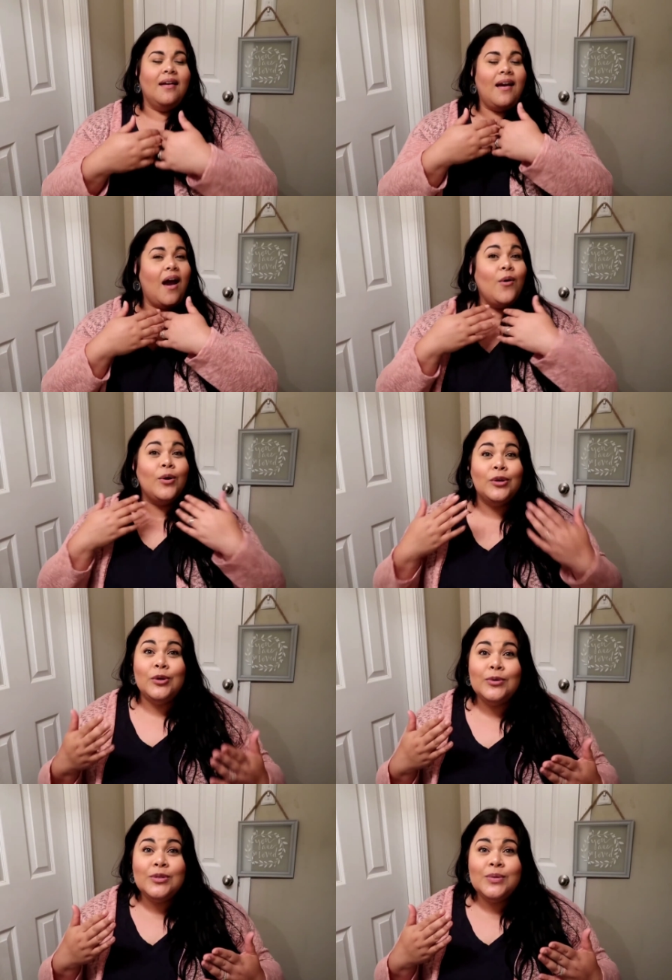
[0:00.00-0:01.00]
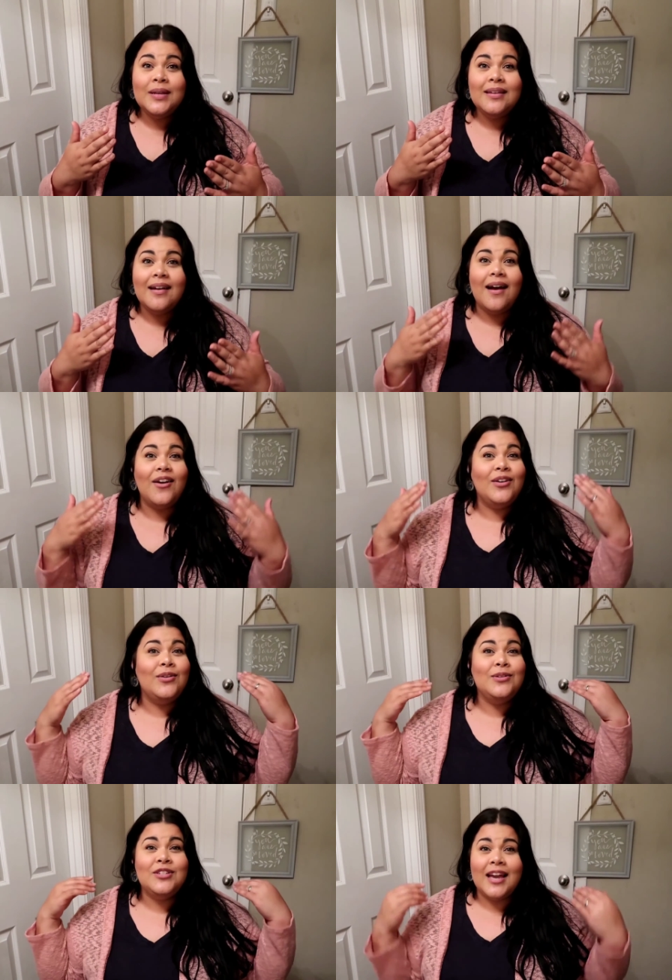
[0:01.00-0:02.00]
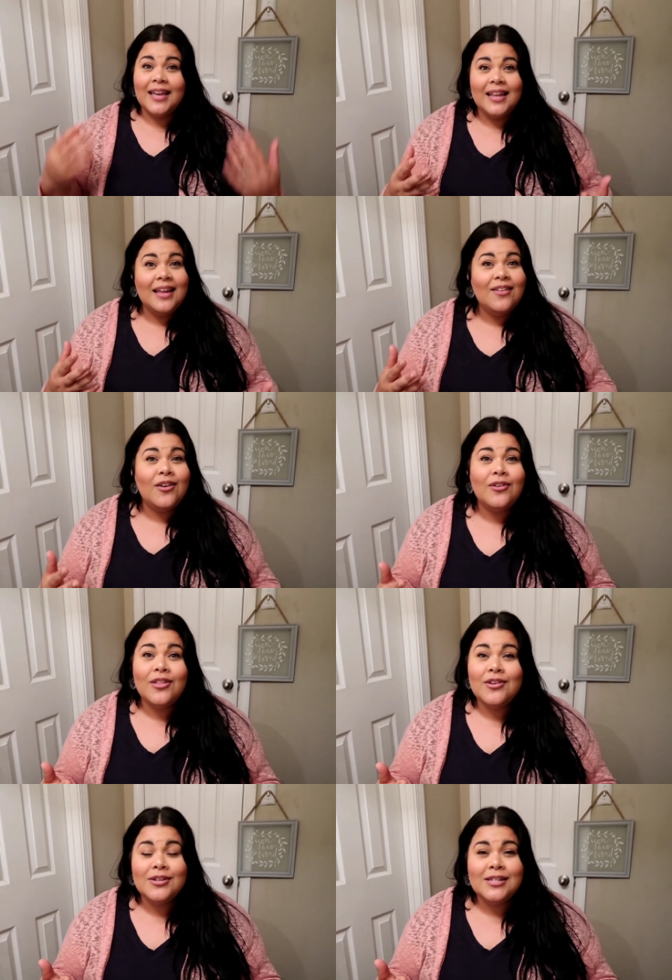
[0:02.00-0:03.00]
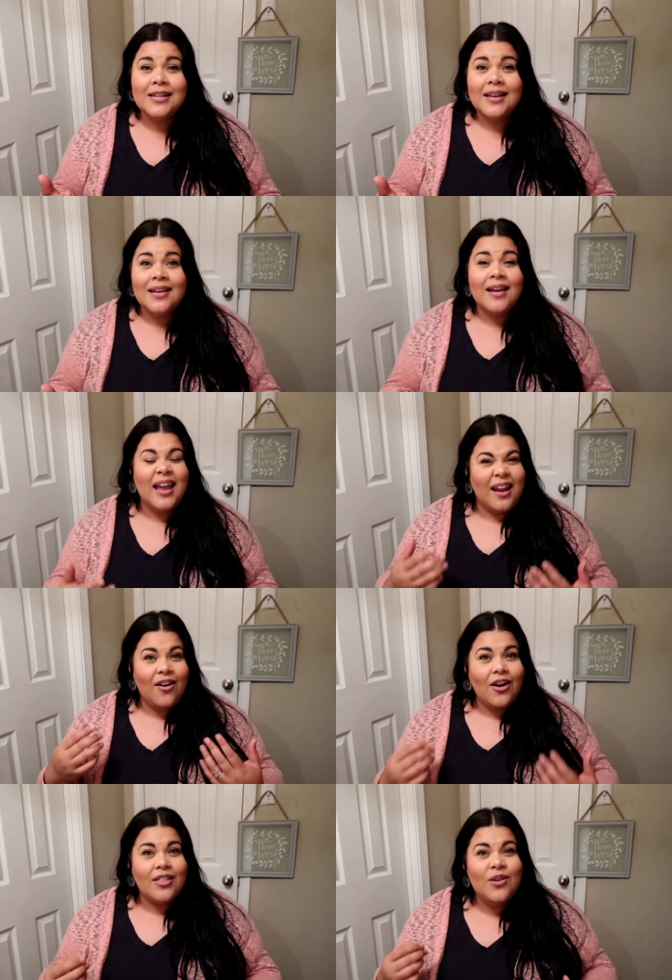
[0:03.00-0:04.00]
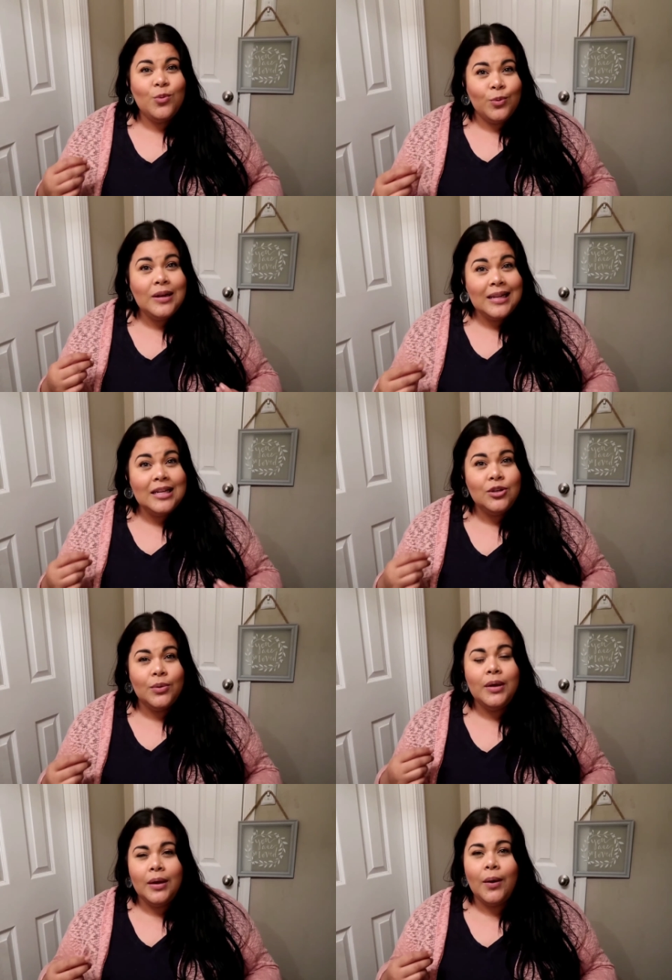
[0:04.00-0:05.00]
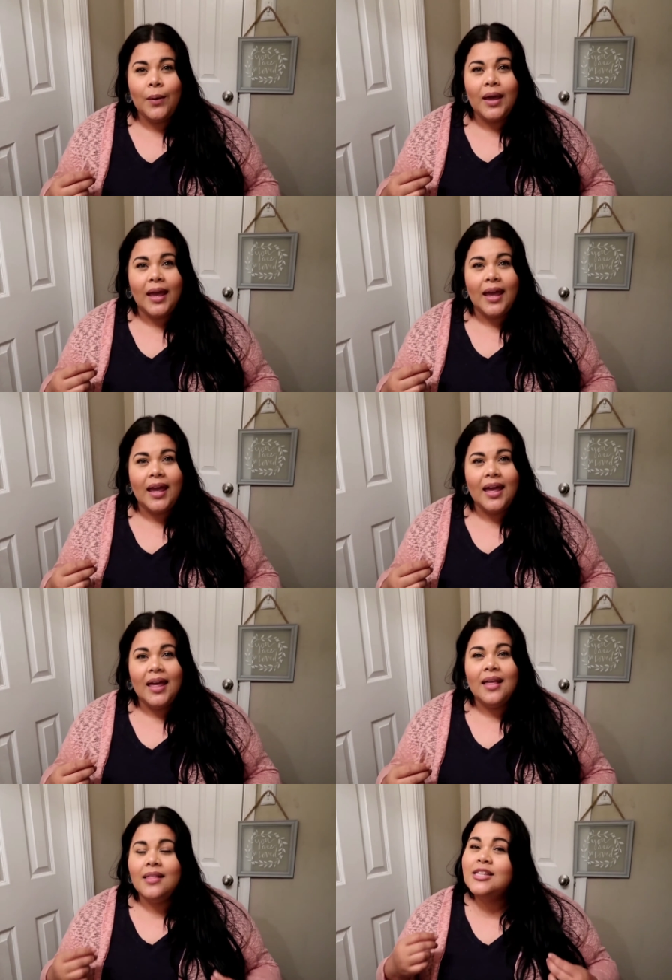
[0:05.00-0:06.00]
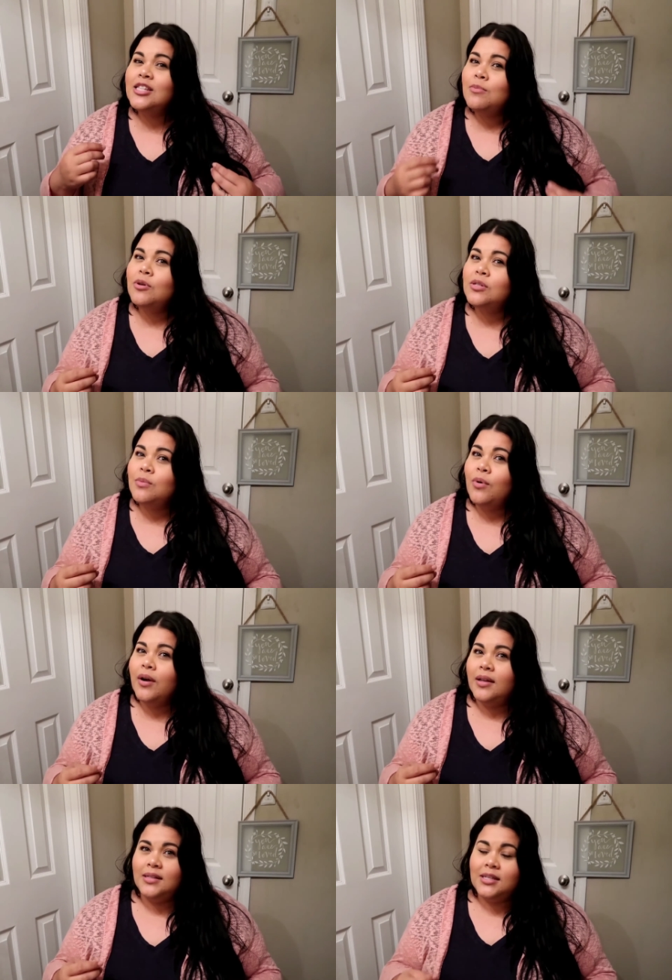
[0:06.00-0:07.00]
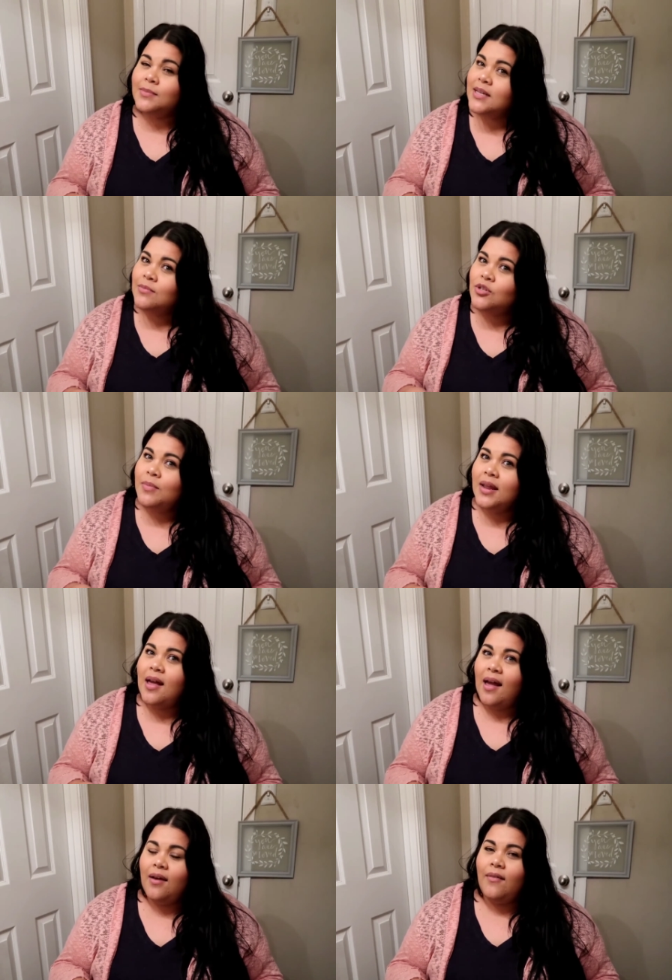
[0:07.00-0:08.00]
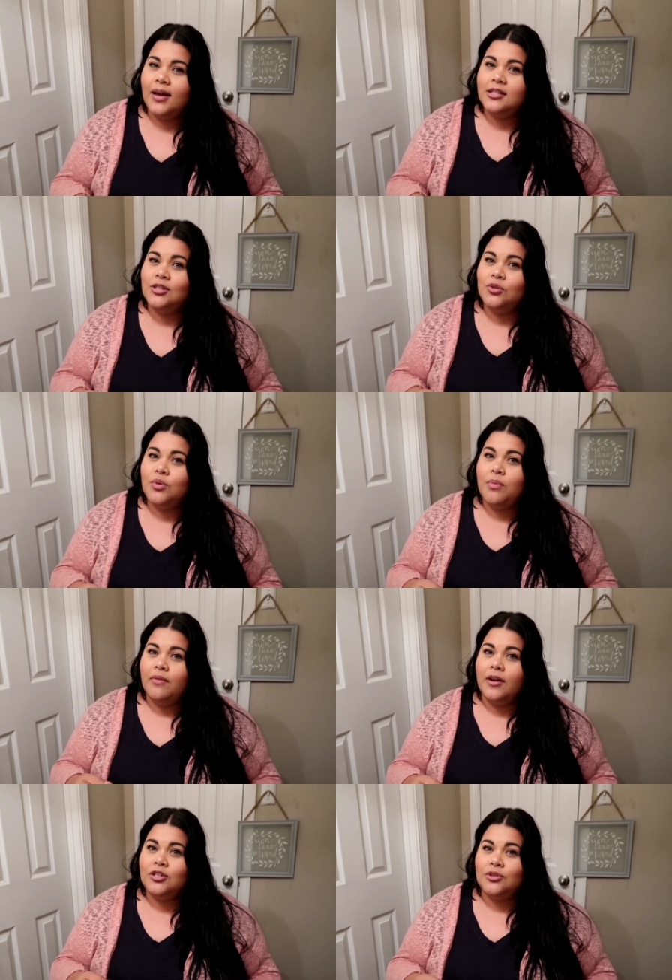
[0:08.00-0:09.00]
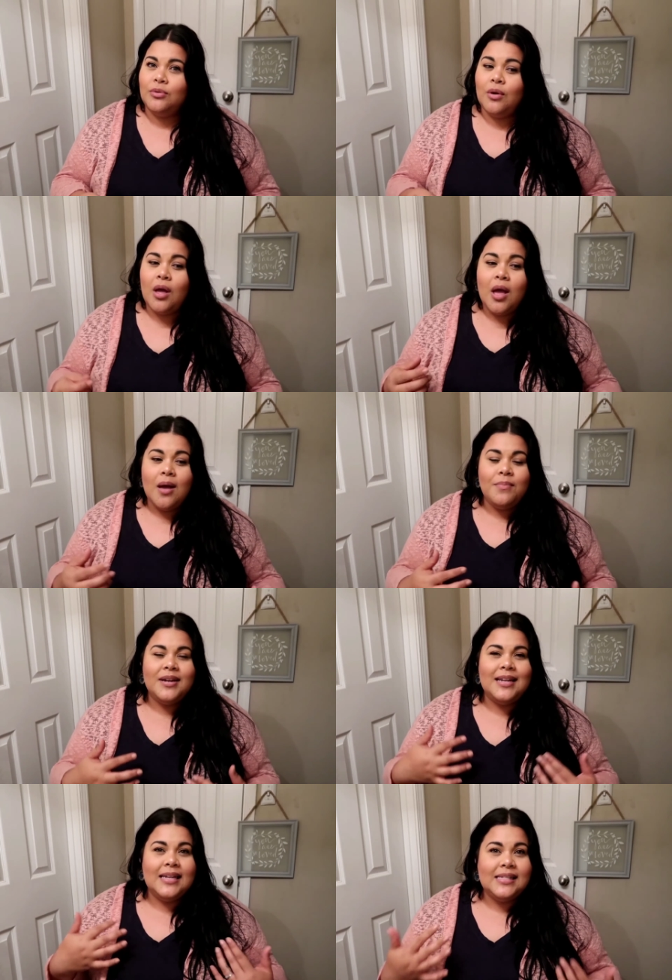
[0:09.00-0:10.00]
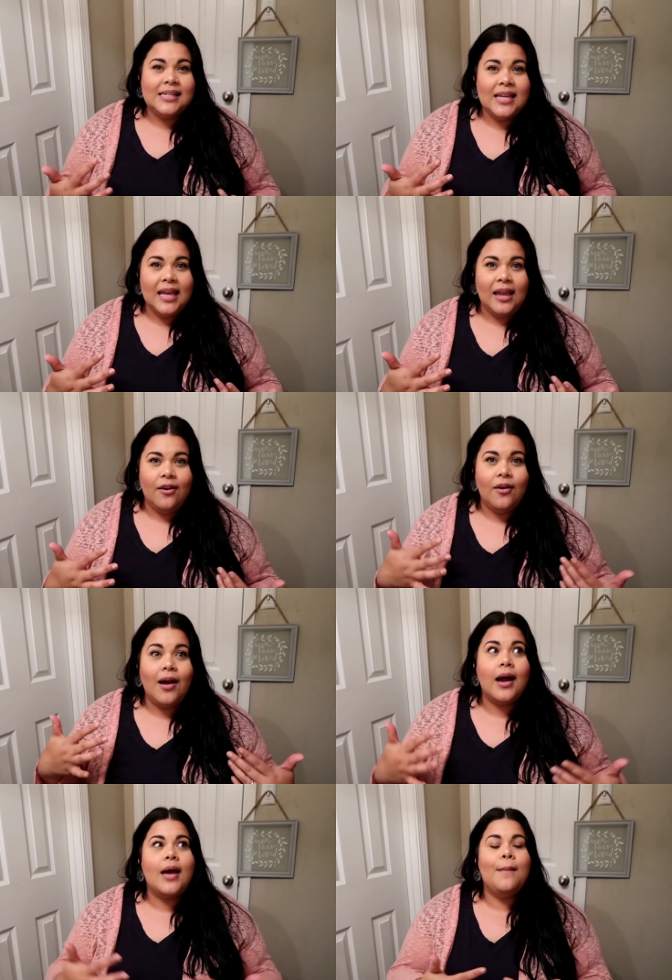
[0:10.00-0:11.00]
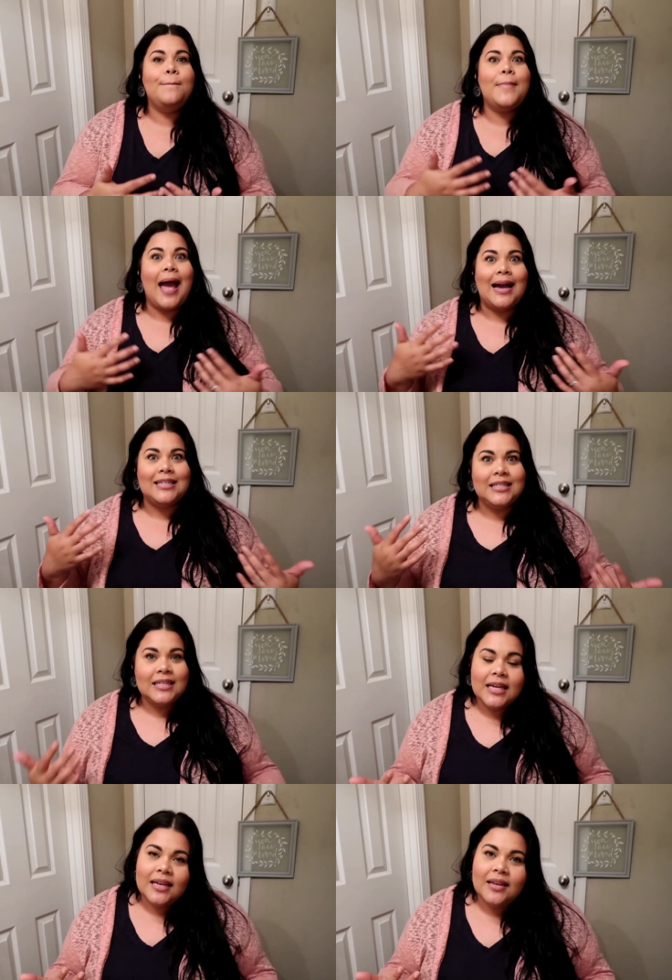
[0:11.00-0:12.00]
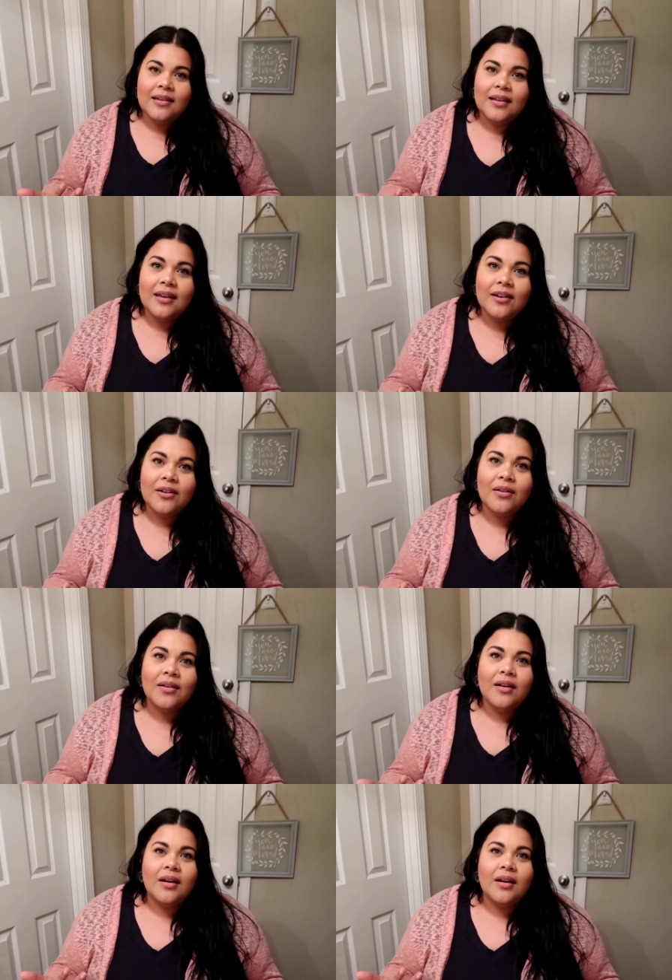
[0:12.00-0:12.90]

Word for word: How are you doing? Are you checking in on others? And are they really doing okay? That's the most important. Sometimes you may not have access to a professional, but a listening ear, a compassionate ear,